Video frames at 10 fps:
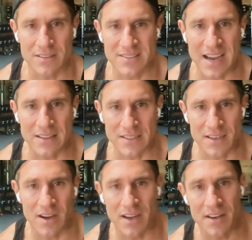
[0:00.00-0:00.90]
dial in
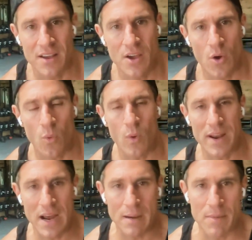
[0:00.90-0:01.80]
on
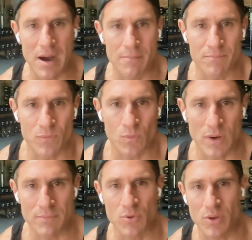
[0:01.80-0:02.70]
when
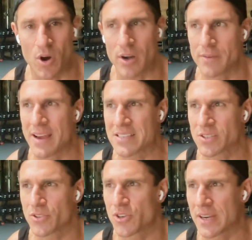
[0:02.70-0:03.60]
I'm doing
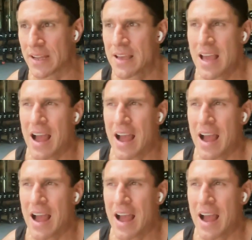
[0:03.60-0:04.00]
cardiovascular training.